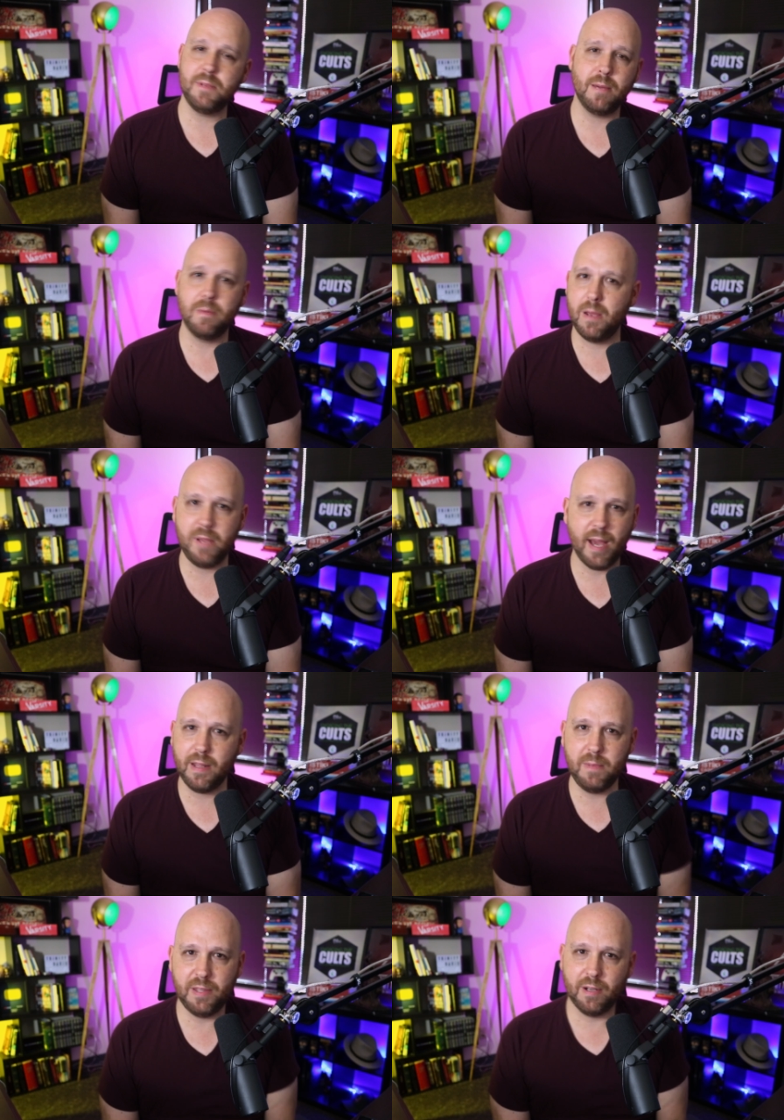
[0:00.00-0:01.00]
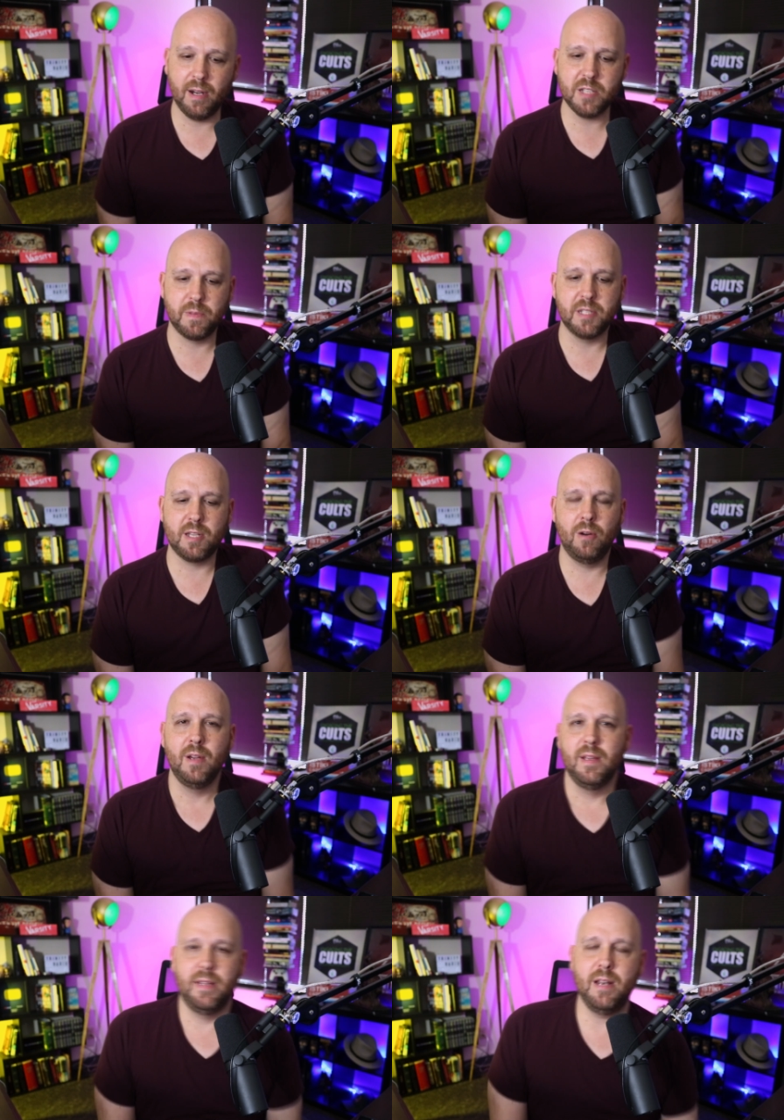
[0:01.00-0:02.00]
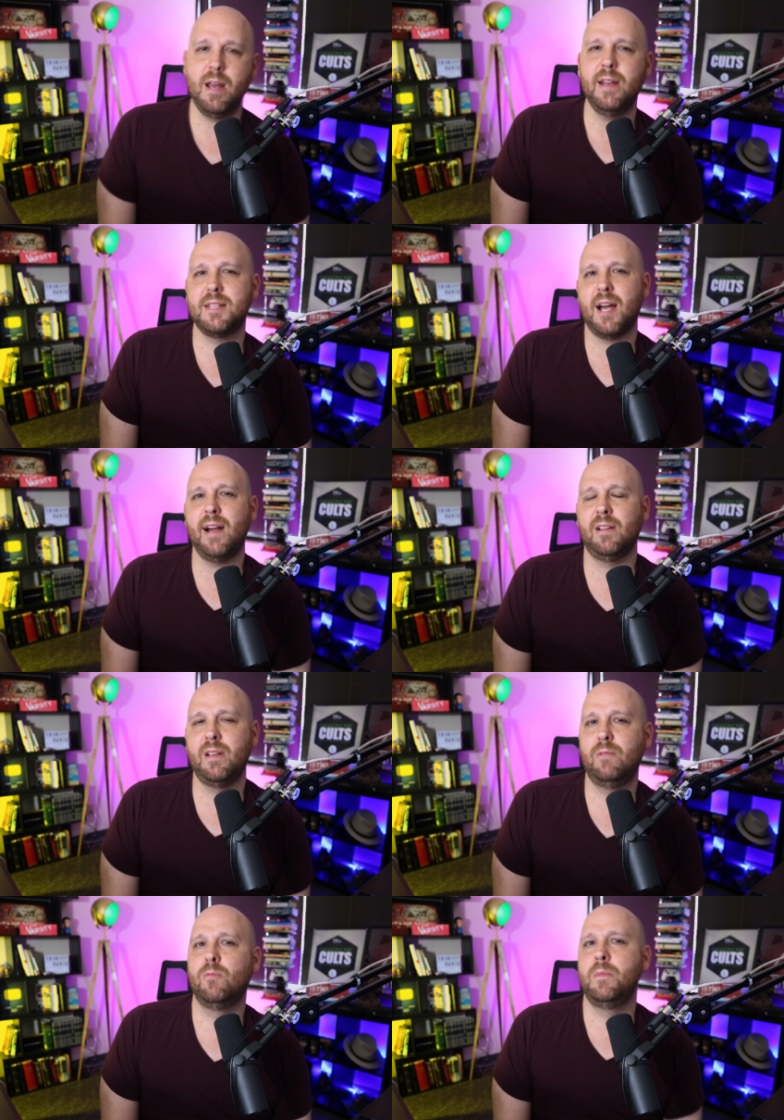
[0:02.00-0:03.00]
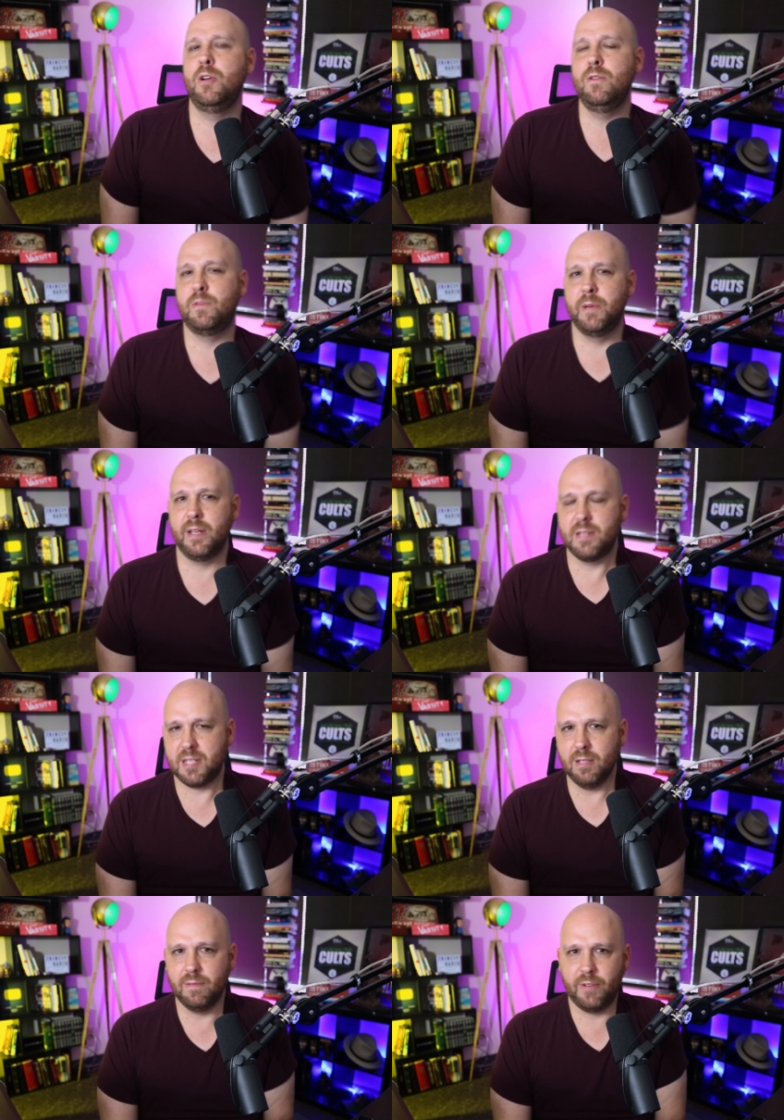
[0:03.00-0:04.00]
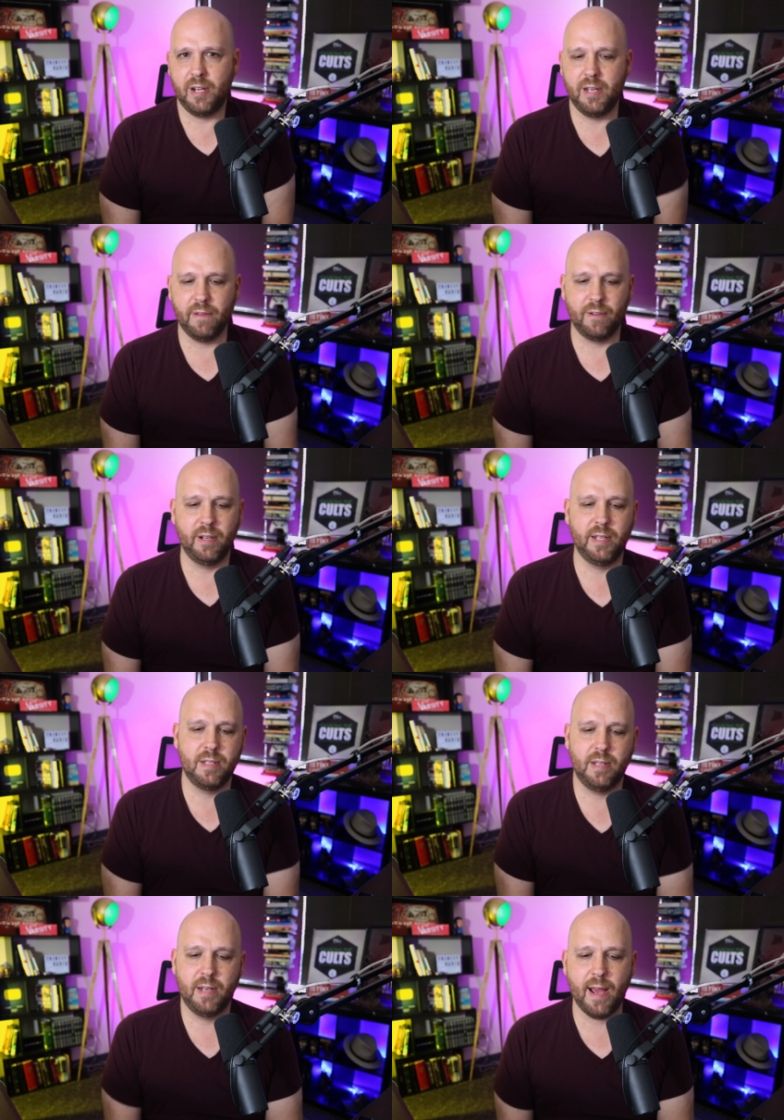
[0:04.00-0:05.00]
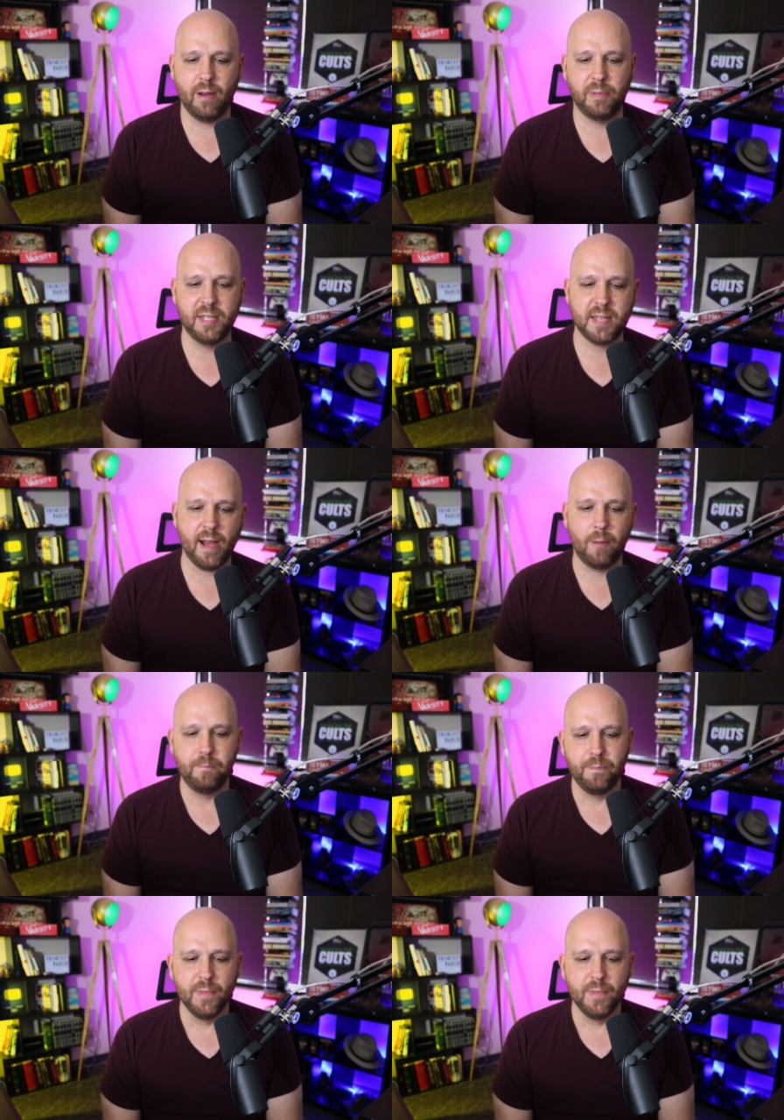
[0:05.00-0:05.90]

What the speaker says: same time, it might be how they meet their husband. So not entirely removed, but still very different in how it plays out.